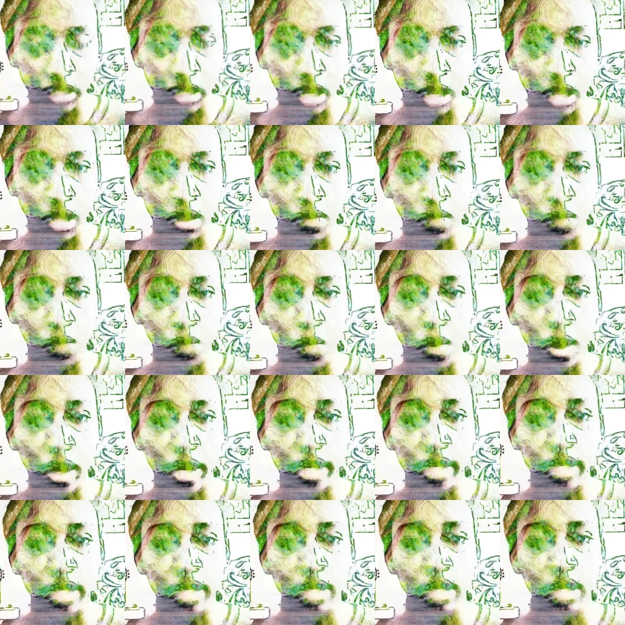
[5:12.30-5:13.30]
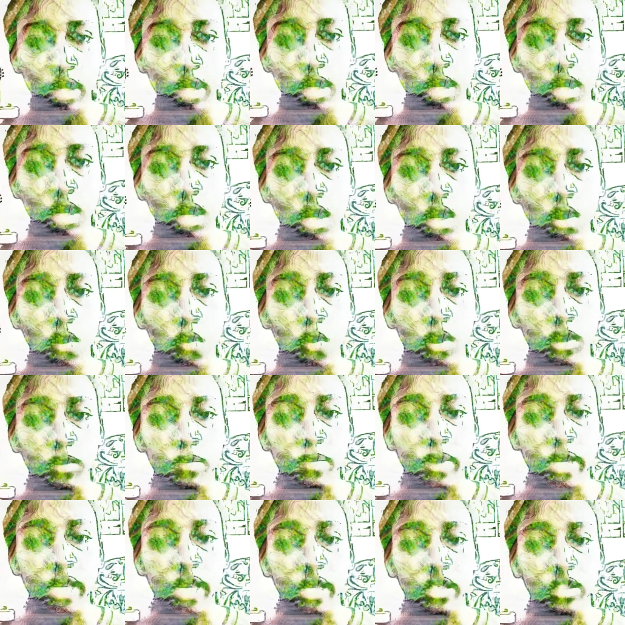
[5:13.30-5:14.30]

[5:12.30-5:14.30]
of what what being